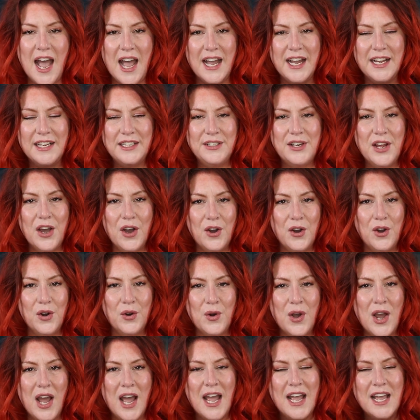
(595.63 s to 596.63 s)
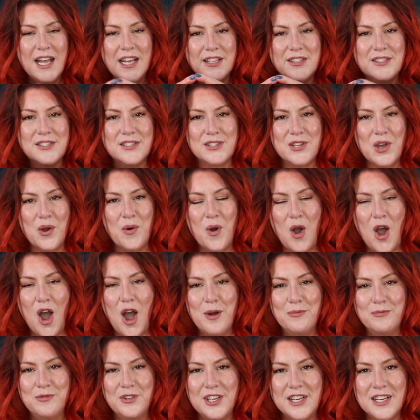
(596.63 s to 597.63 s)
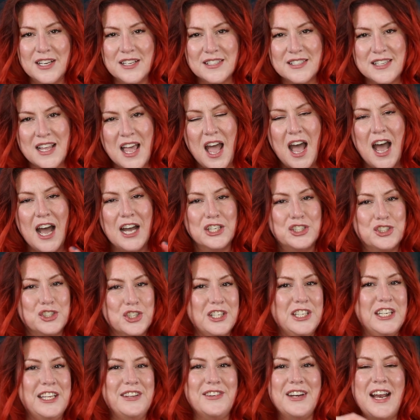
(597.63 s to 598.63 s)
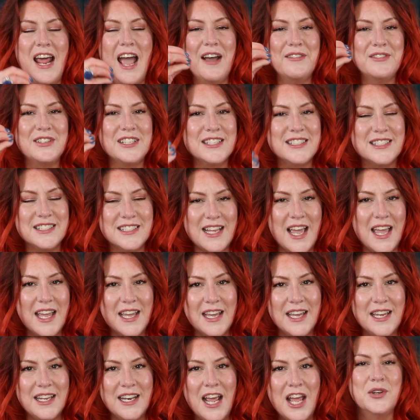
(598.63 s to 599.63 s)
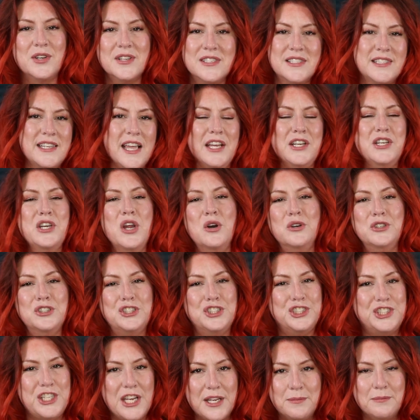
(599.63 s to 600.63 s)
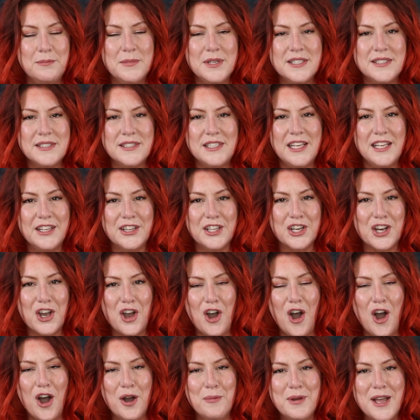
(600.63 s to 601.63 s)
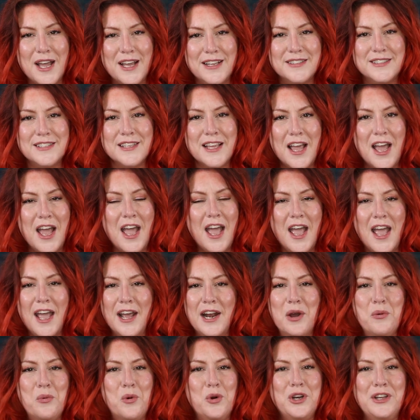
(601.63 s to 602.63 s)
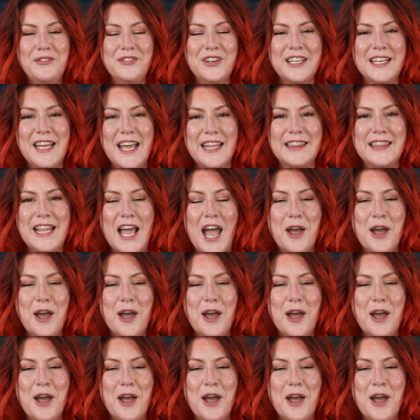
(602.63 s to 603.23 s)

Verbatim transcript: I know it's so obvious. I shouldn't even have to say it. You could say no shit, Misty, in the comments, and I won't even get